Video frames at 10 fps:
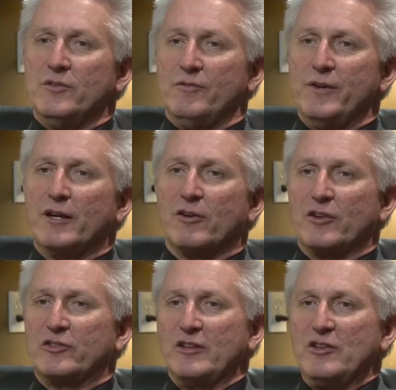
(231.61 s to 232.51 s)

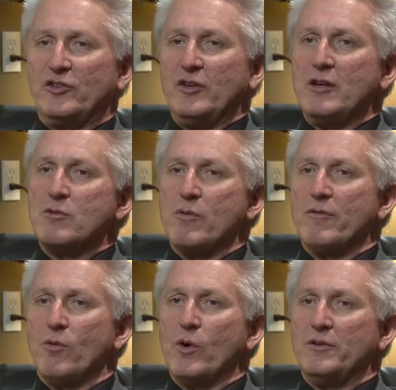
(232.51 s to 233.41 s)
vigorously seek to
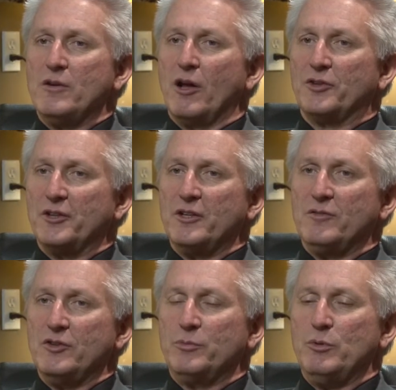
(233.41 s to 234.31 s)
avoid the
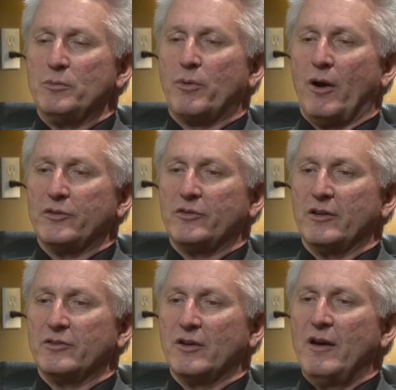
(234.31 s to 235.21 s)
alternative dispute
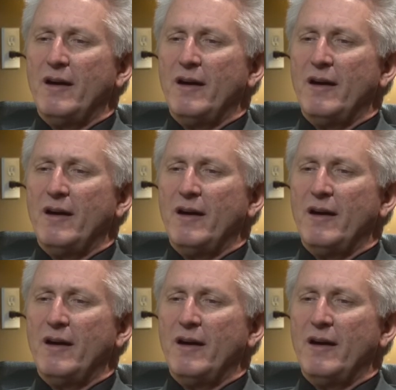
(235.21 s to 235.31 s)
process